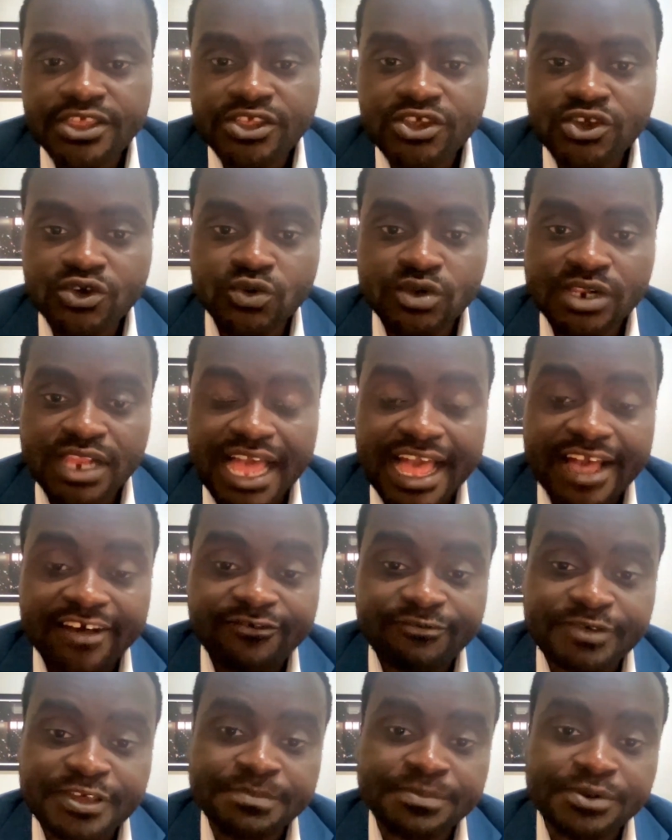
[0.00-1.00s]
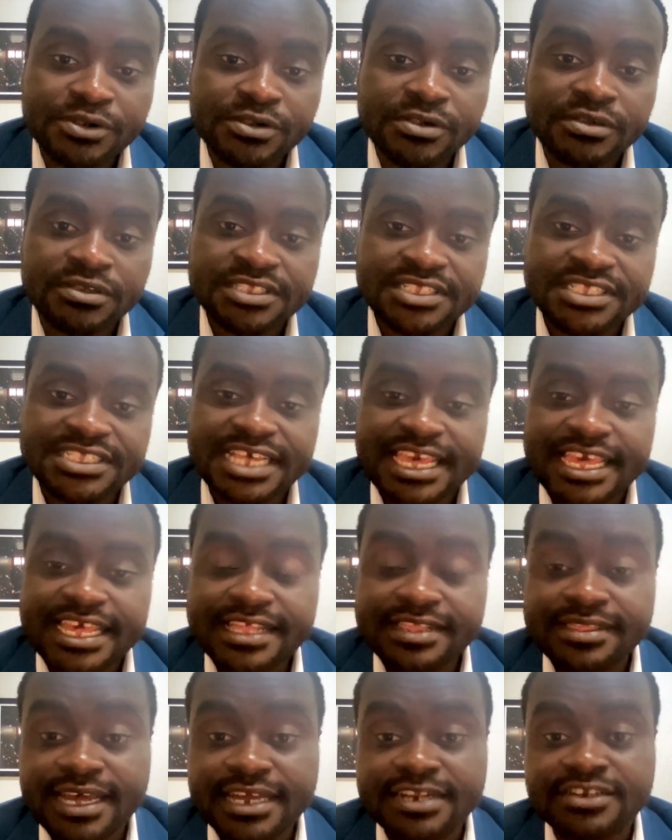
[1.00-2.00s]
you will have people
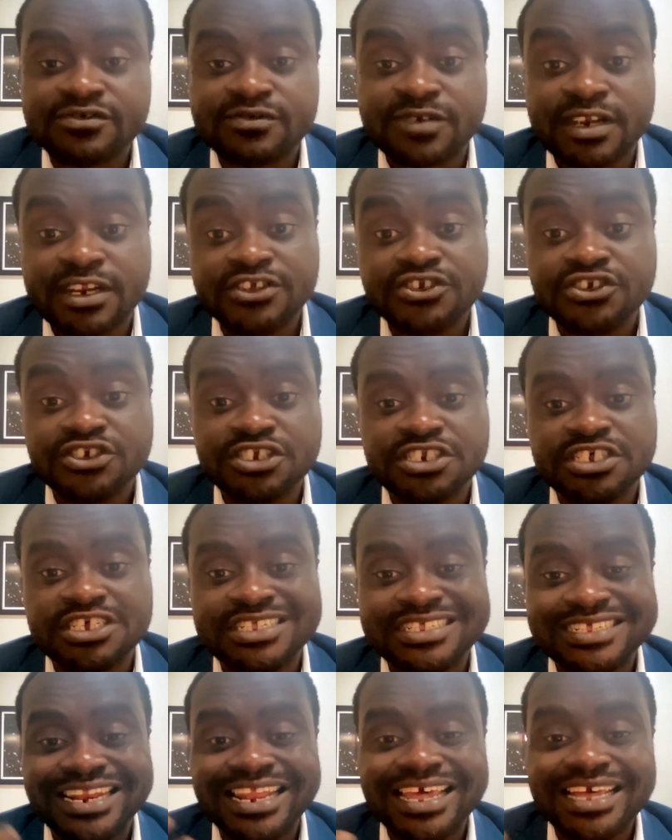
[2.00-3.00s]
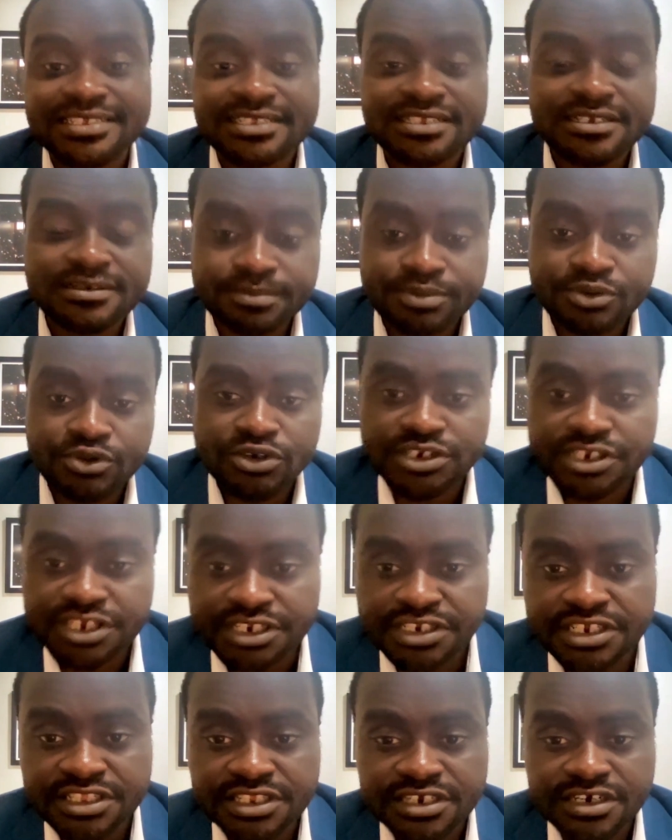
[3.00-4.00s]
saying that religion is less
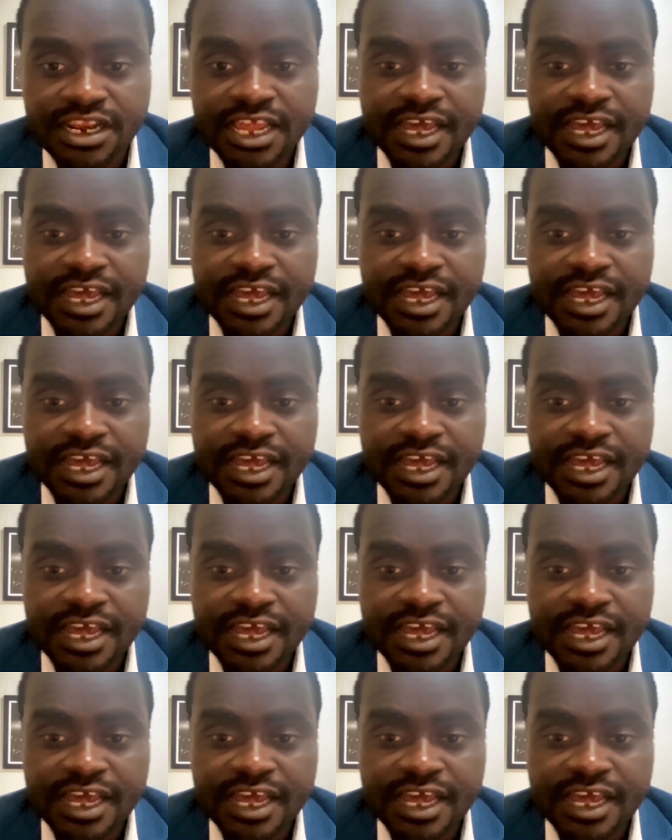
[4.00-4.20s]
important in their